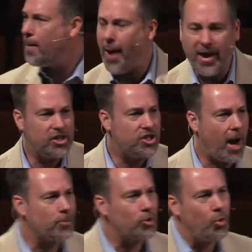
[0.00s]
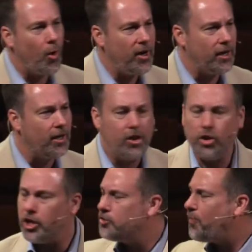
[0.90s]
back in chapter 20.
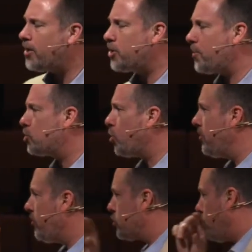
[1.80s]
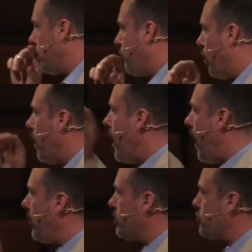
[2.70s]
Look at chapter 20, verse 24,
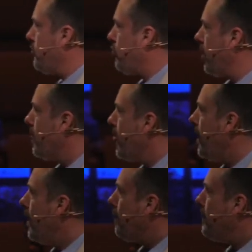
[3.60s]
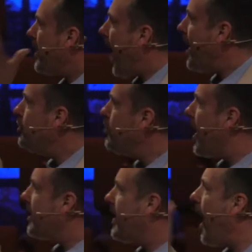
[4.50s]
up on the screen for you. But I do not
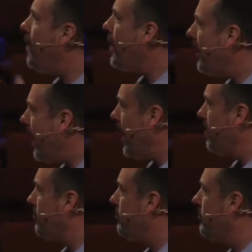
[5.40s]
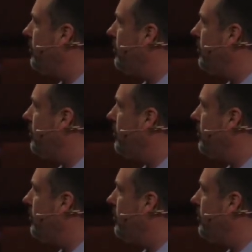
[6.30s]
account my life